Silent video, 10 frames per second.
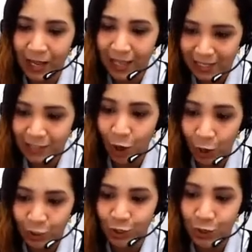I talked
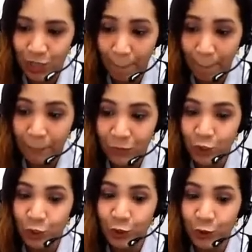with somebody.
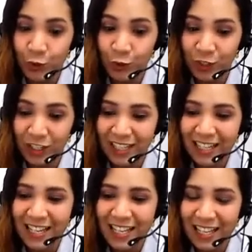
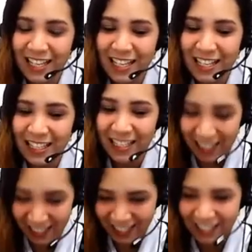Yes, I
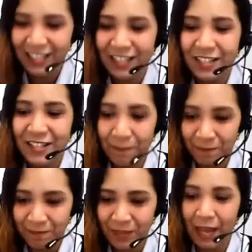talked to somebody in my